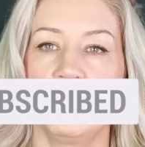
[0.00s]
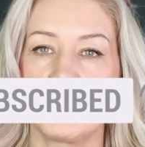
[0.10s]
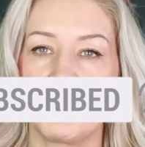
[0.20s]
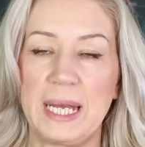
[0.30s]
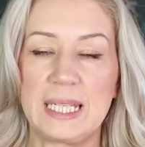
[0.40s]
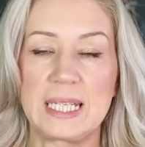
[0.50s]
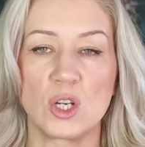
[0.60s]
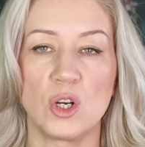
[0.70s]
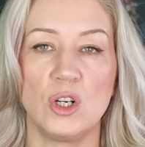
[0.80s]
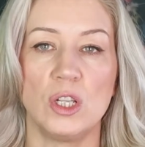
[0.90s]
There's a
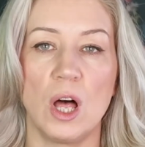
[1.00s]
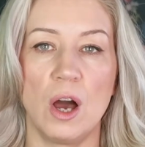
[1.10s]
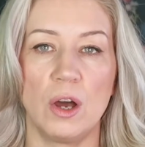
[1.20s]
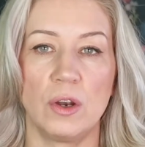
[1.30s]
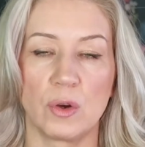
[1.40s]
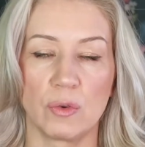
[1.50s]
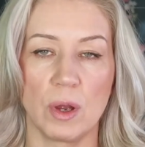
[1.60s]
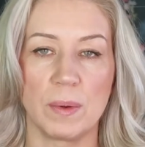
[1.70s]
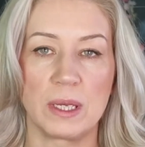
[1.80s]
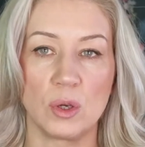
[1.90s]
playlist all on
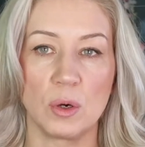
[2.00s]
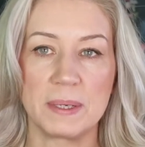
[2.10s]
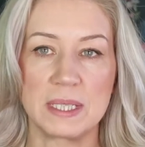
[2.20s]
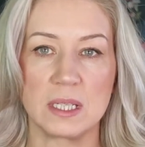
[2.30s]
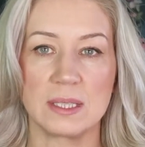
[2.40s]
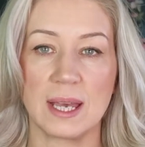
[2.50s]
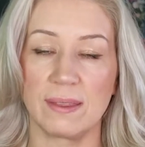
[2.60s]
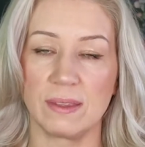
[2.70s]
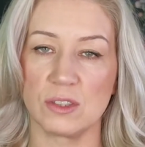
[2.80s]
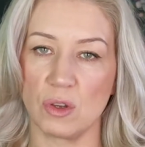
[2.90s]
growing your business,
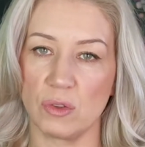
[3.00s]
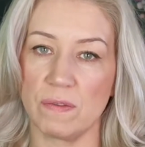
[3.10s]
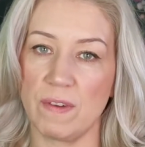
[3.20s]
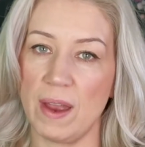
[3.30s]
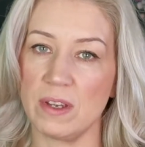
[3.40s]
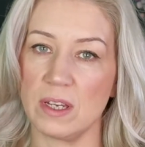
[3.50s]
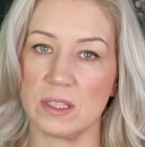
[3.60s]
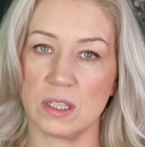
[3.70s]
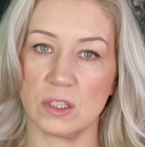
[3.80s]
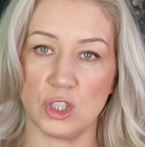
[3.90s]
and there's other
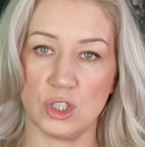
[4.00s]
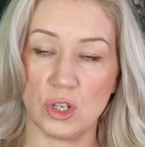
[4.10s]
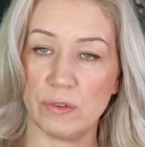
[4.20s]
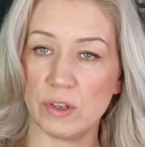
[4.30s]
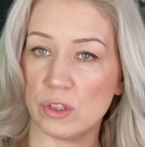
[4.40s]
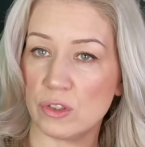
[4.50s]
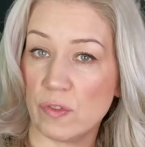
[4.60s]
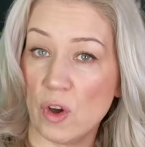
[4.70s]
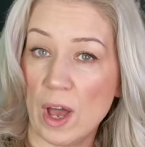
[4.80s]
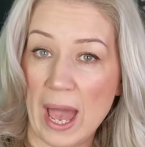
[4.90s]
various tutorials
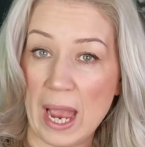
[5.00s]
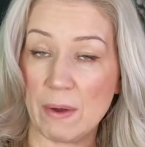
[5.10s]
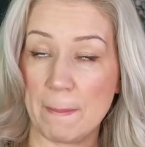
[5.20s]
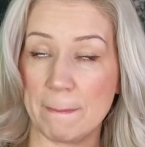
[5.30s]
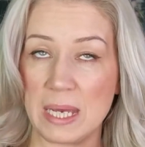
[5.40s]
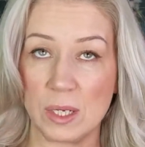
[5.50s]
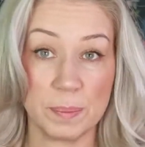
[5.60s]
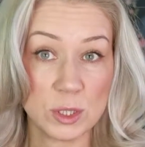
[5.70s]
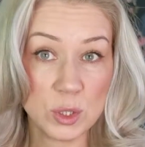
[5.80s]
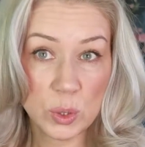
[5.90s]
for hair and makeup too.